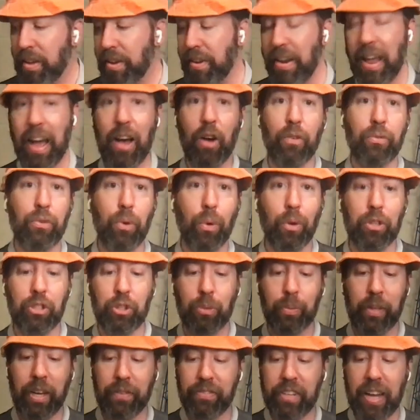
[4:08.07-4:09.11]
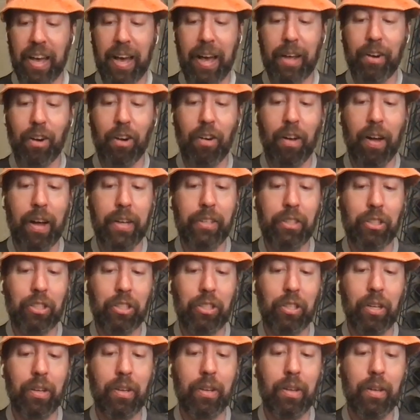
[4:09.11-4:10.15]
Now, of course, we have to add our
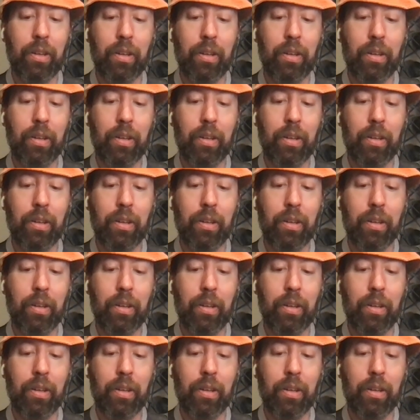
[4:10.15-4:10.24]
ice